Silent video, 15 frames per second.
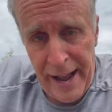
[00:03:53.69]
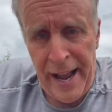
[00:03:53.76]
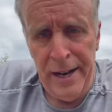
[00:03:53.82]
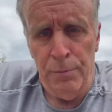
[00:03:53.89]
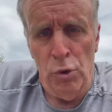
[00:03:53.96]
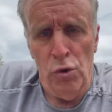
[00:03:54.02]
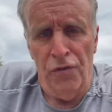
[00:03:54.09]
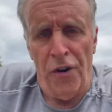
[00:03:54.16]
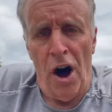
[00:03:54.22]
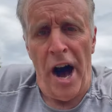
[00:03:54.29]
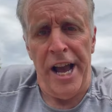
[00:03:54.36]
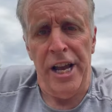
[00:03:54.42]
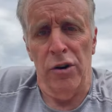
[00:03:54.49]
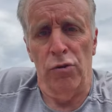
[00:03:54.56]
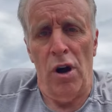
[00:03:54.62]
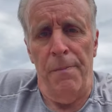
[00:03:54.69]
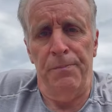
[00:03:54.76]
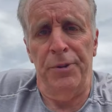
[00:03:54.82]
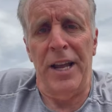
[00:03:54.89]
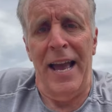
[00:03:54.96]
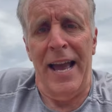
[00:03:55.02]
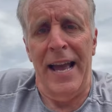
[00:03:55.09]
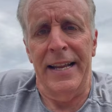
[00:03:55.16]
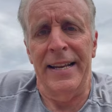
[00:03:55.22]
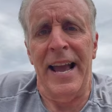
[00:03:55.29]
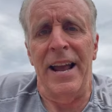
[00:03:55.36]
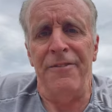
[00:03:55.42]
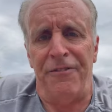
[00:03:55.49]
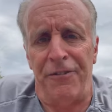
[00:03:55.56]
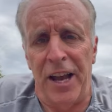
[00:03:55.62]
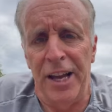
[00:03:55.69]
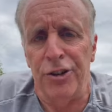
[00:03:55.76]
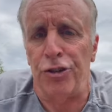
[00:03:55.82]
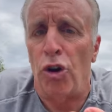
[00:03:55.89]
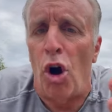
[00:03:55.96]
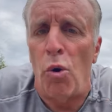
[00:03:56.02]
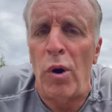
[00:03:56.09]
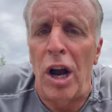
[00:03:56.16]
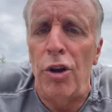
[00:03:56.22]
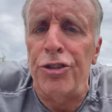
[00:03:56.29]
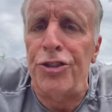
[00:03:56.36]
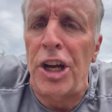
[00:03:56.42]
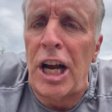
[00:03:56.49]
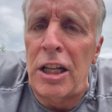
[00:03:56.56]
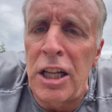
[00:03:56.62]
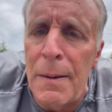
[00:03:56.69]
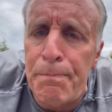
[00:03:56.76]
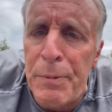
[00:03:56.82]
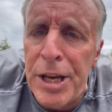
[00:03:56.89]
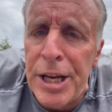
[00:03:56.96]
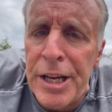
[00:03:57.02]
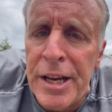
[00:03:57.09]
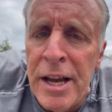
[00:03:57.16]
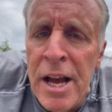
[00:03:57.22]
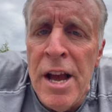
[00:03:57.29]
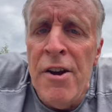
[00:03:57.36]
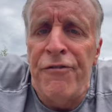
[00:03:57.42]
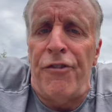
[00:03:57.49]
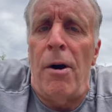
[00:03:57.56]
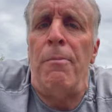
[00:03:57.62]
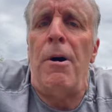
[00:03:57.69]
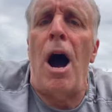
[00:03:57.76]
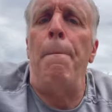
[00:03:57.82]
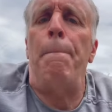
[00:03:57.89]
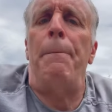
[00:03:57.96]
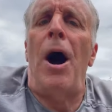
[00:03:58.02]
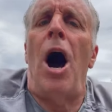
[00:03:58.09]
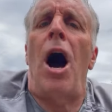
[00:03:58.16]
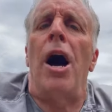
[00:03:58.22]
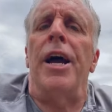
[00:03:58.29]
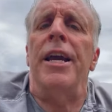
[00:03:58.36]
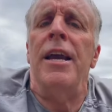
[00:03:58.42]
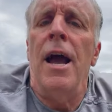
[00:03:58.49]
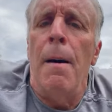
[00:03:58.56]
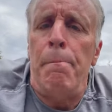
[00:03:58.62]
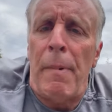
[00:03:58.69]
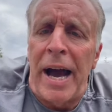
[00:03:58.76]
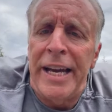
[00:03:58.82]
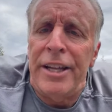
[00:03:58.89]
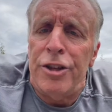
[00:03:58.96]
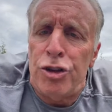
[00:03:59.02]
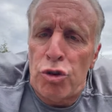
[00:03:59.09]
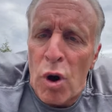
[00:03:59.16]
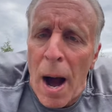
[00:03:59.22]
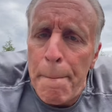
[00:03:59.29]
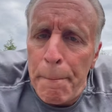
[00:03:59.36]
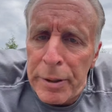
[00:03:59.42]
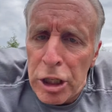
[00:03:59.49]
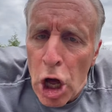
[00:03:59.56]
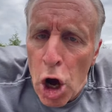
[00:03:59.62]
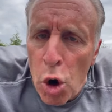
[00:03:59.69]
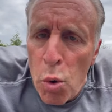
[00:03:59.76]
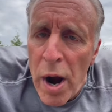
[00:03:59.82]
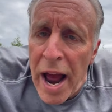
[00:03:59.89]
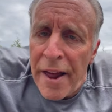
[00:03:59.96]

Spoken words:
and move higher up the head and face or else the clipping from up high might drop low